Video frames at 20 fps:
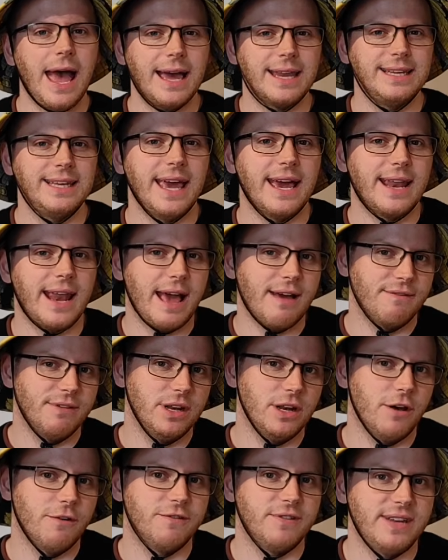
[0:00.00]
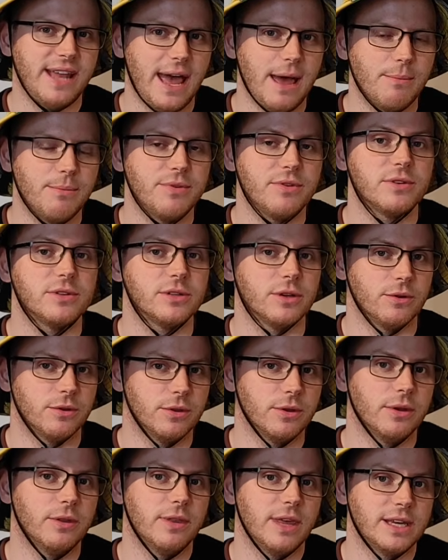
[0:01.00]
and yet have enough depth so
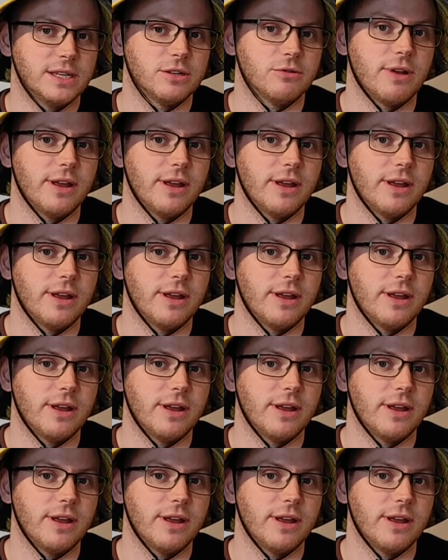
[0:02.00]
that there's